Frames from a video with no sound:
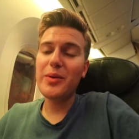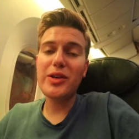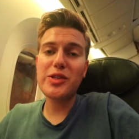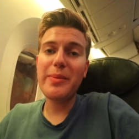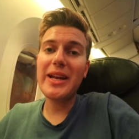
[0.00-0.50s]
We
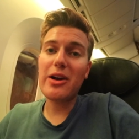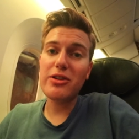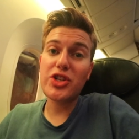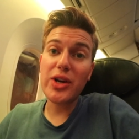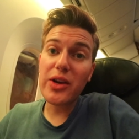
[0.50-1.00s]
also made
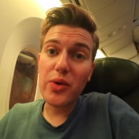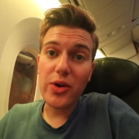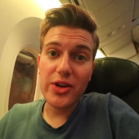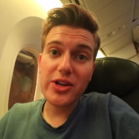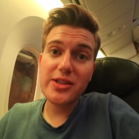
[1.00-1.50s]
our drink
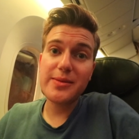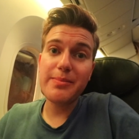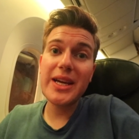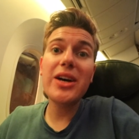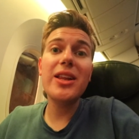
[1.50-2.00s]
orders,
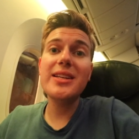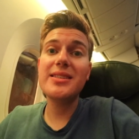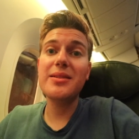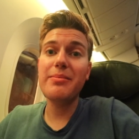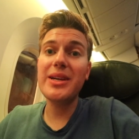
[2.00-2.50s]
meal
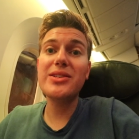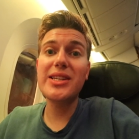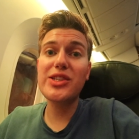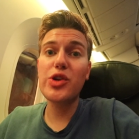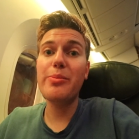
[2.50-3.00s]
and meals
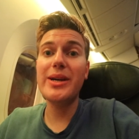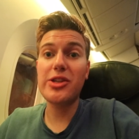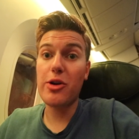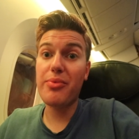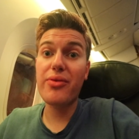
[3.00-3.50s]
and
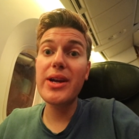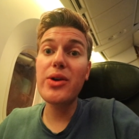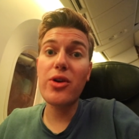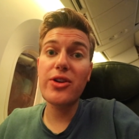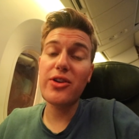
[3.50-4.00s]
scoopes are
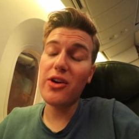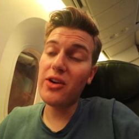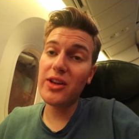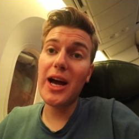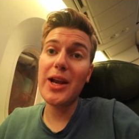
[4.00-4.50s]
pre-ordered
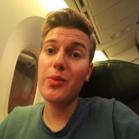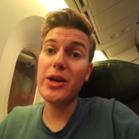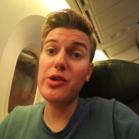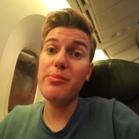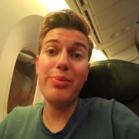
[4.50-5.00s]
online
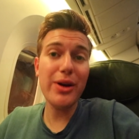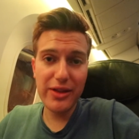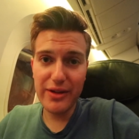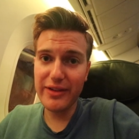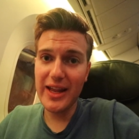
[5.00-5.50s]
when you book
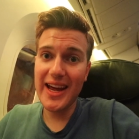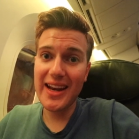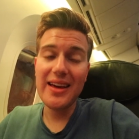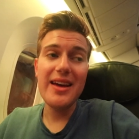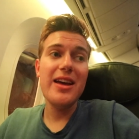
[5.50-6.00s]
the flight.
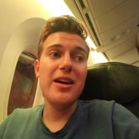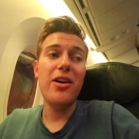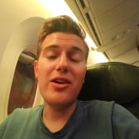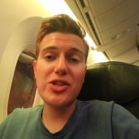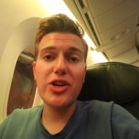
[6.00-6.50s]

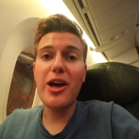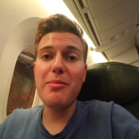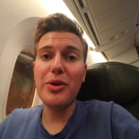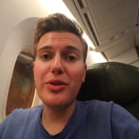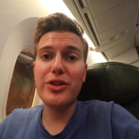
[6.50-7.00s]
Oscar and I
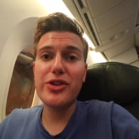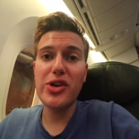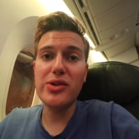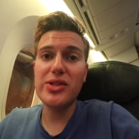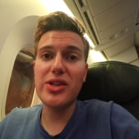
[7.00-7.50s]
both
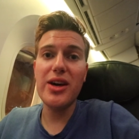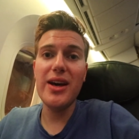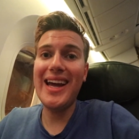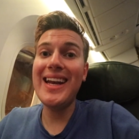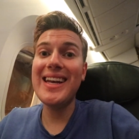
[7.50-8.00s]
chose
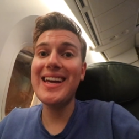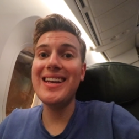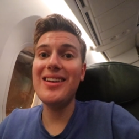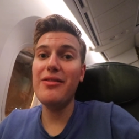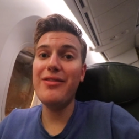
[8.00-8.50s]
the
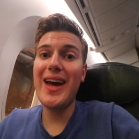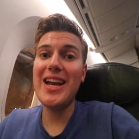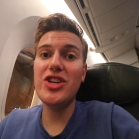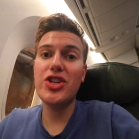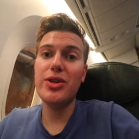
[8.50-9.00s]
Indian
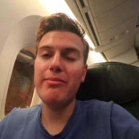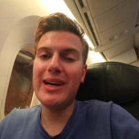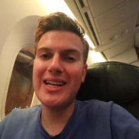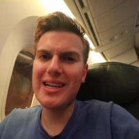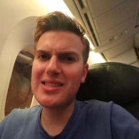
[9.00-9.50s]
veg
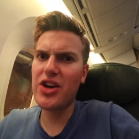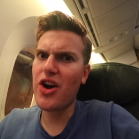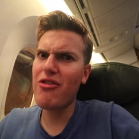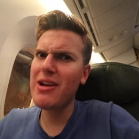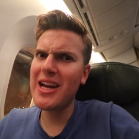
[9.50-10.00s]
madras
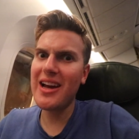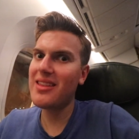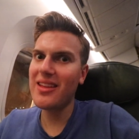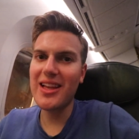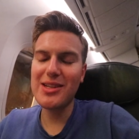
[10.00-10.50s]
curry. I
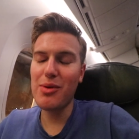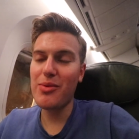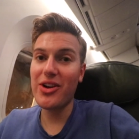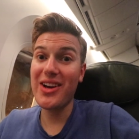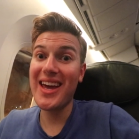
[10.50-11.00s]
think that's what
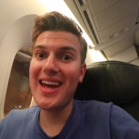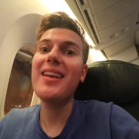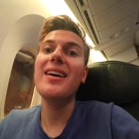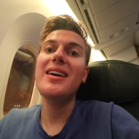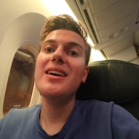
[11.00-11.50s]
we're gonna get.
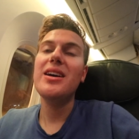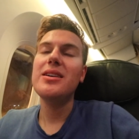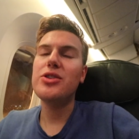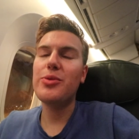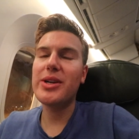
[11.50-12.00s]

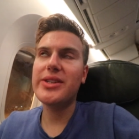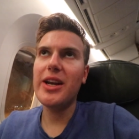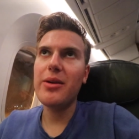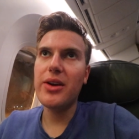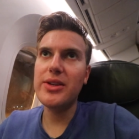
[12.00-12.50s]
Super
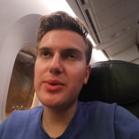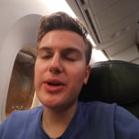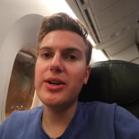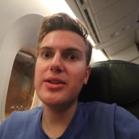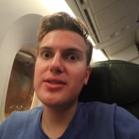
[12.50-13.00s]
excited because
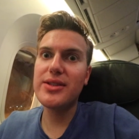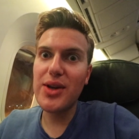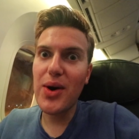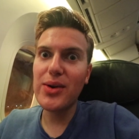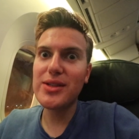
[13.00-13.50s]
we're
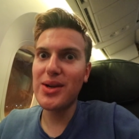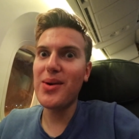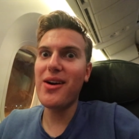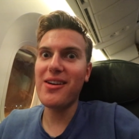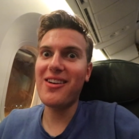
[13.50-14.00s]
so
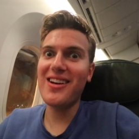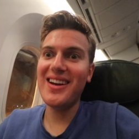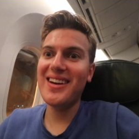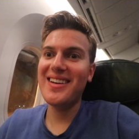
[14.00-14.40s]
so hungry.